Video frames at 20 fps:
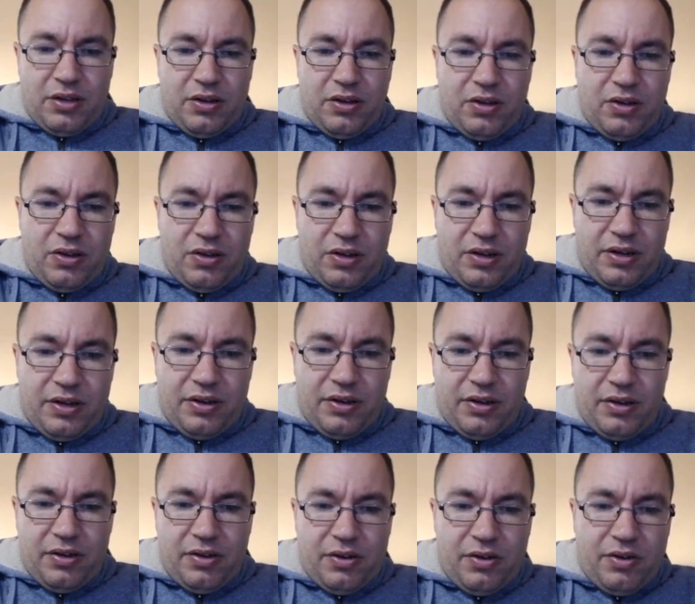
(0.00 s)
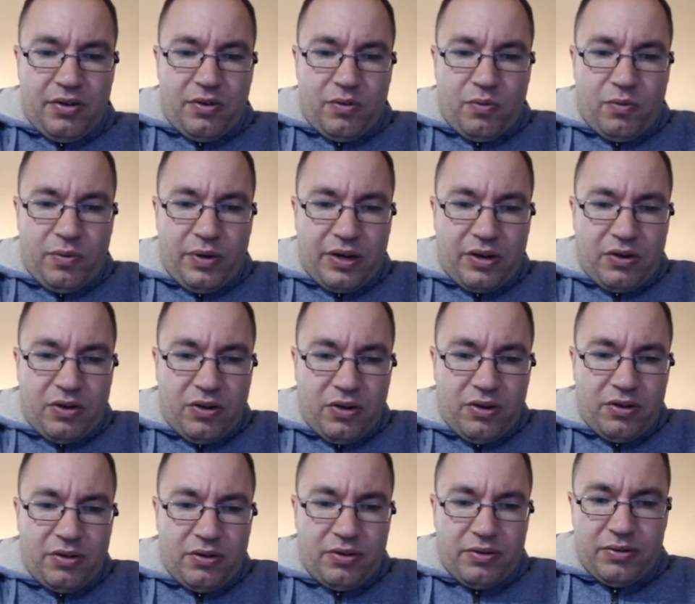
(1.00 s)
on
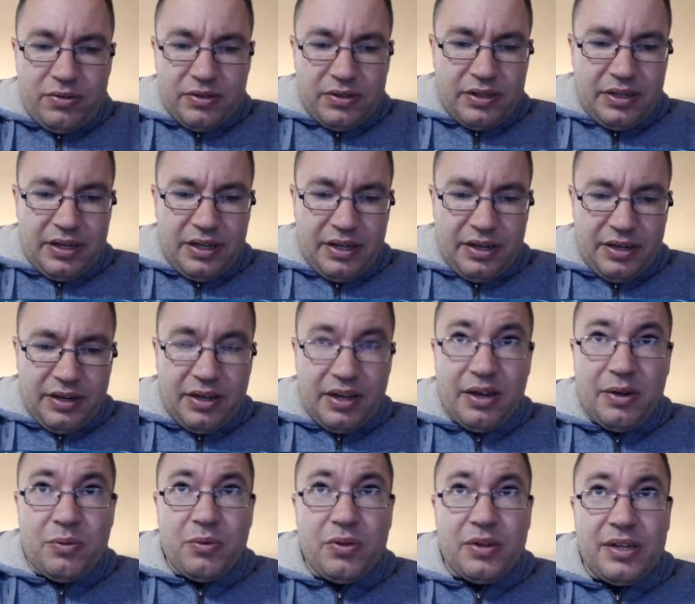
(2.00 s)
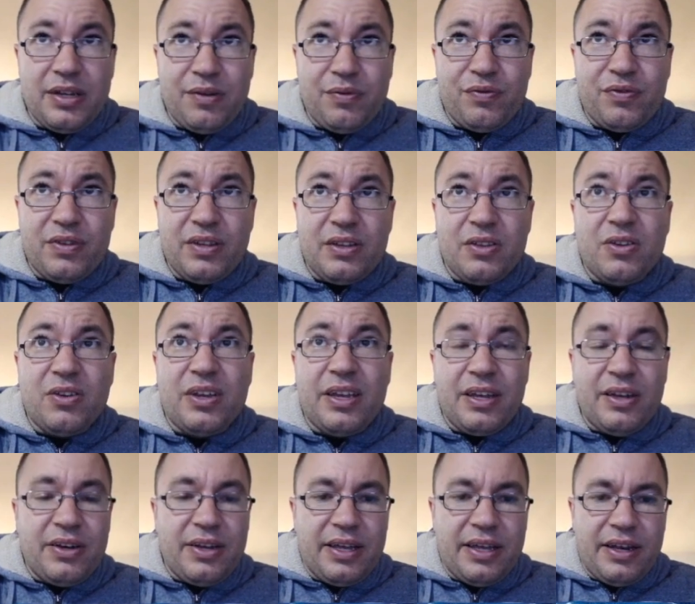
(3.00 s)
Ricardo, and I will definitely look
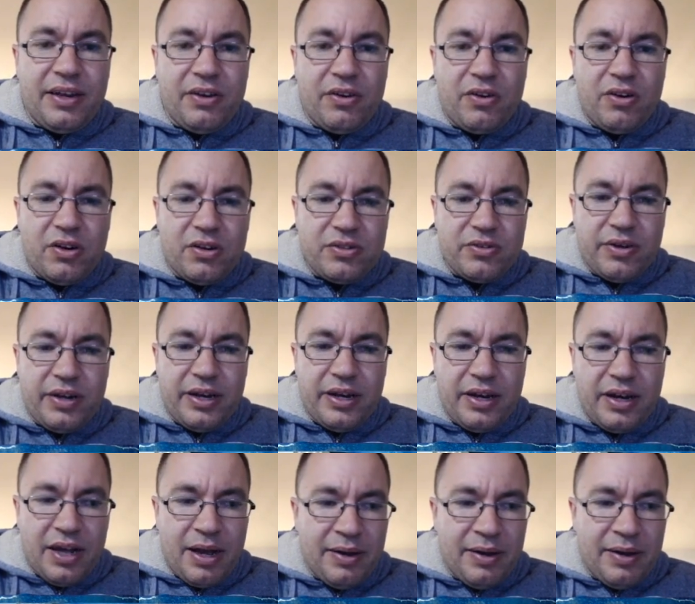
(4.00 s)
into getting your cards graded.